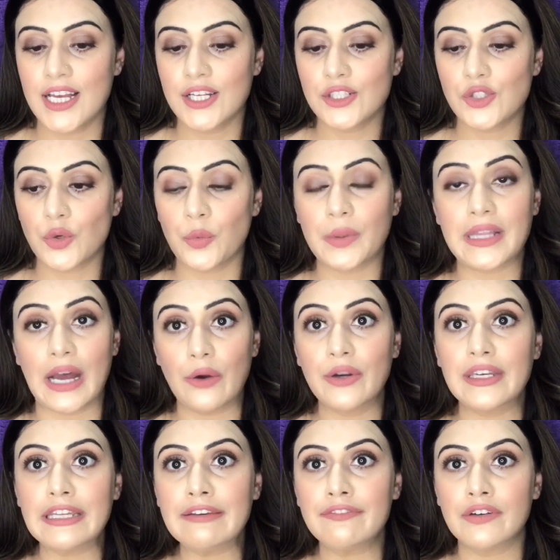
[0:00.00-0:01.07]
So without
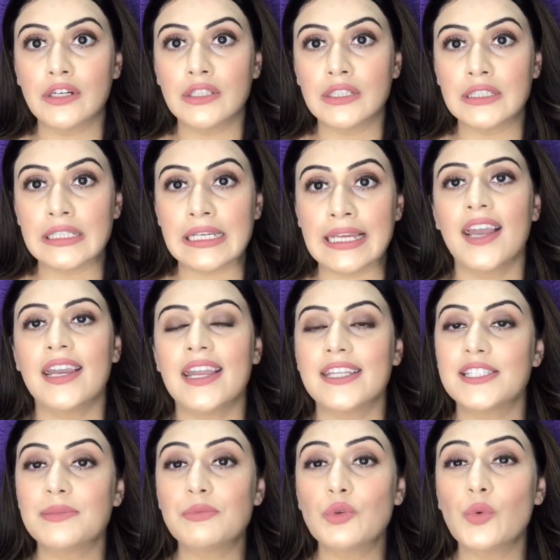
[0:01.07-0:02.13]
any further delay,
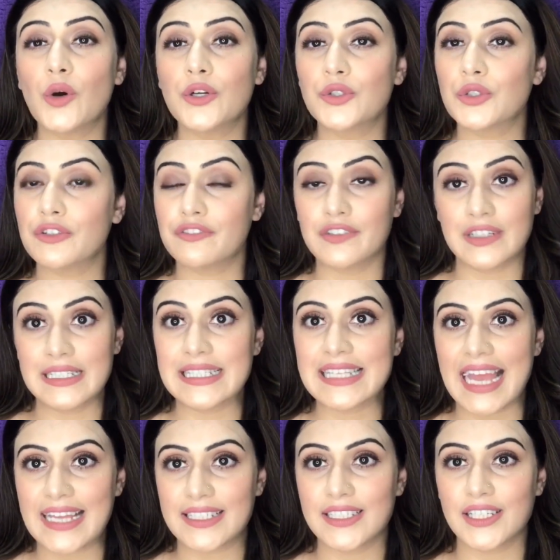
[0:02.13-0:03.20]
let's move on to the first
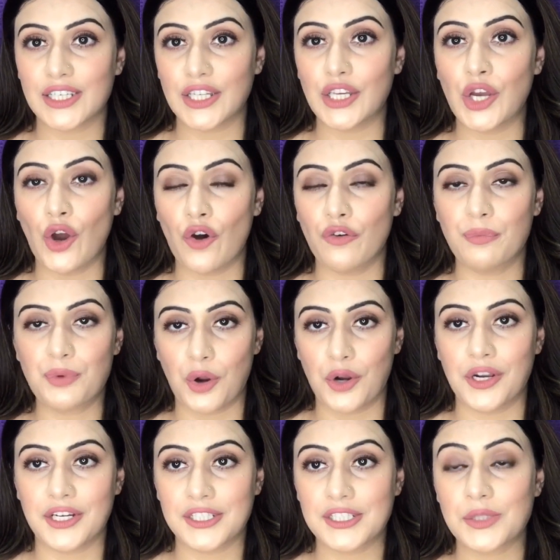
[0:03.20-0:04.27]
category of
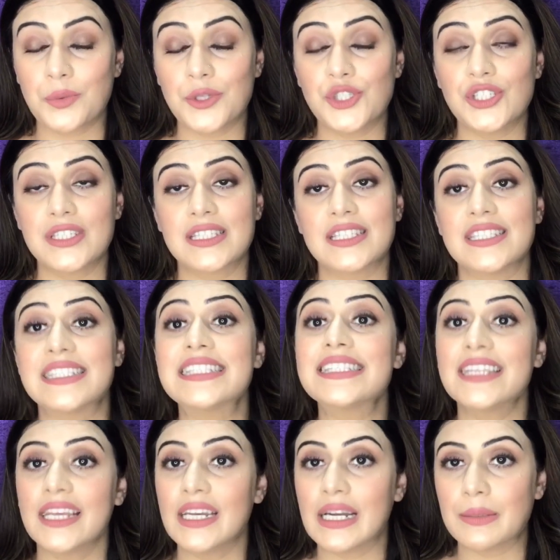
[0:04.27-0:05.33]
products, which is the
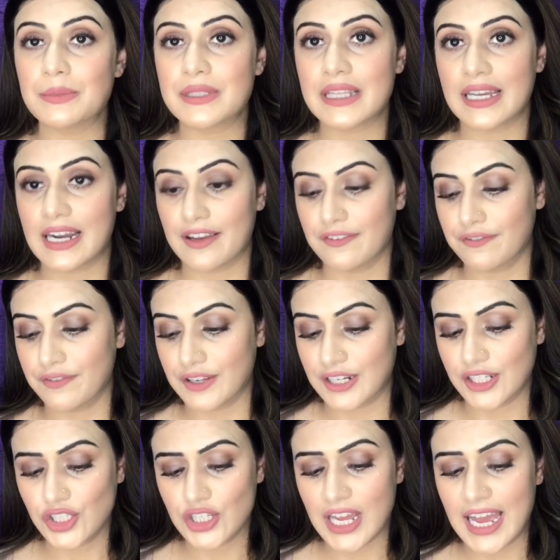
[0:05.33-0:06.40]
serums that I've
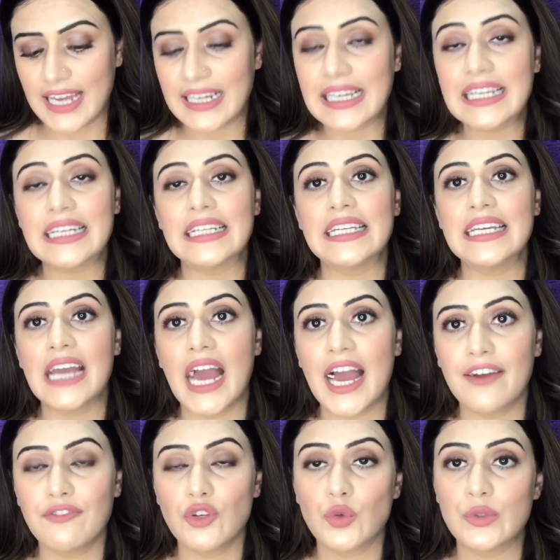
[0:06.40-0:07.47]
finished. And clearly
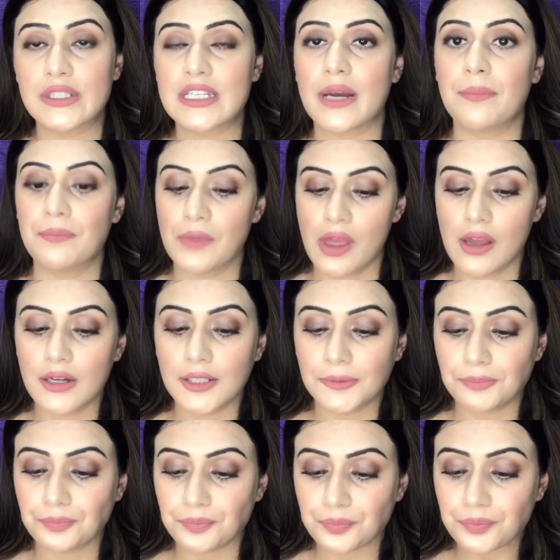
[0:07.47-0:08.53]
I've used up
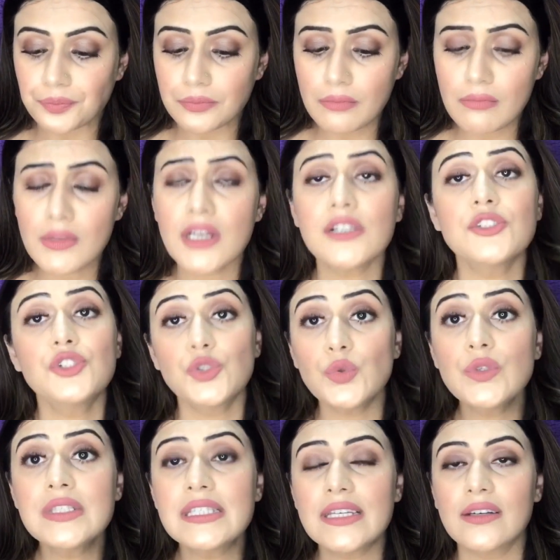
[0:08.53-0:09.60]

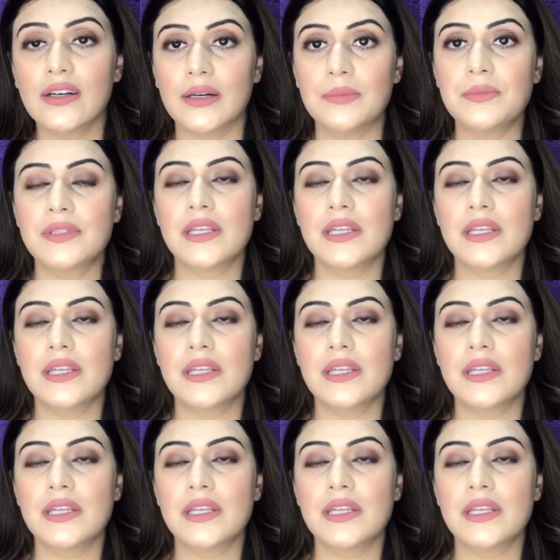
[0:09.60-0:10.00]
two serums